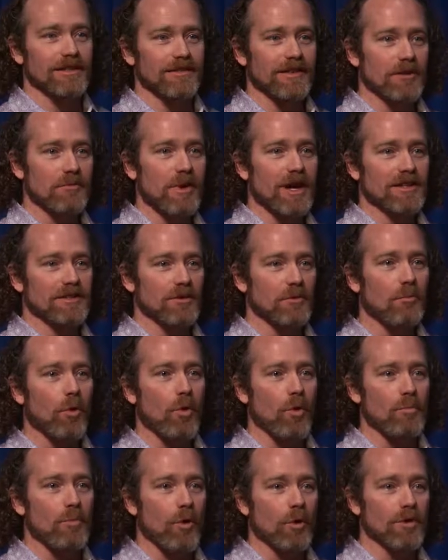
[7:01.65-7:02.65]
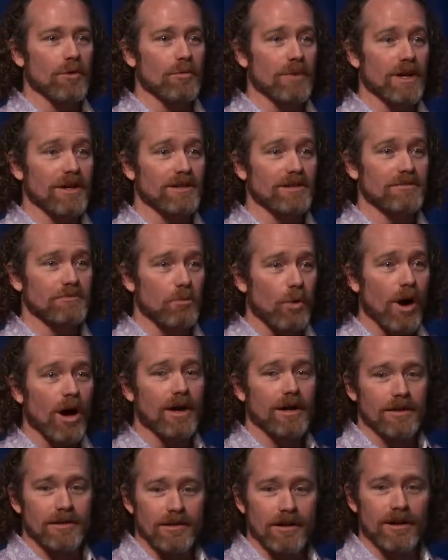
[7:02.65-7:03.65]
If you can imagine the poor polar bear is
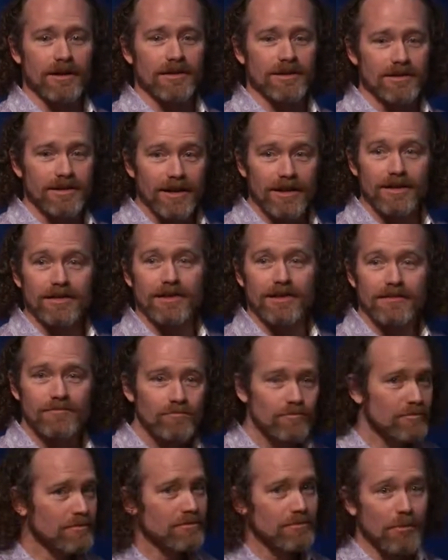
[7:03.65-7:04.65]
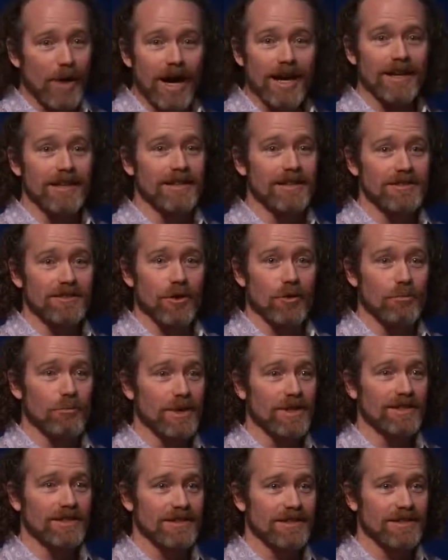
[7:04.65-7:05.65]
walking along the tundra, minding his own
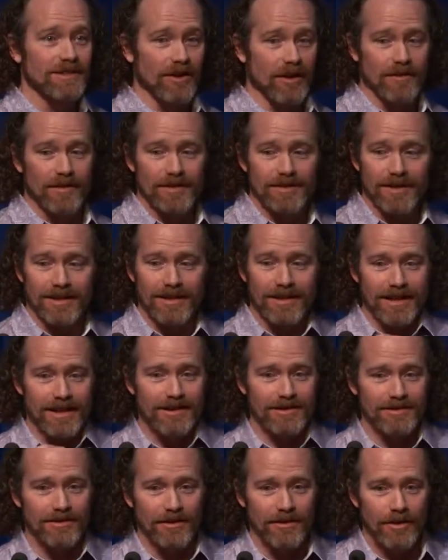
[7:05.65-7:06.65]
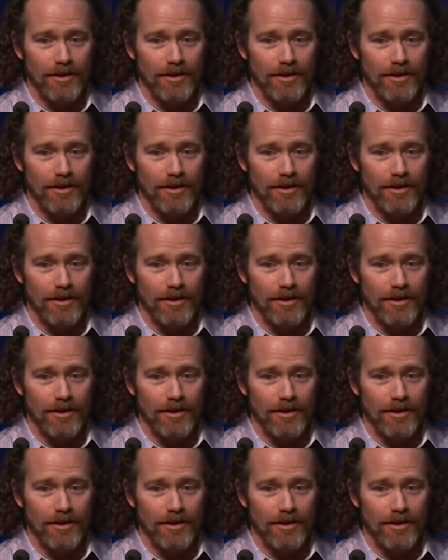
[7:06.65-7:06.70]
business, and all of a sudden he hears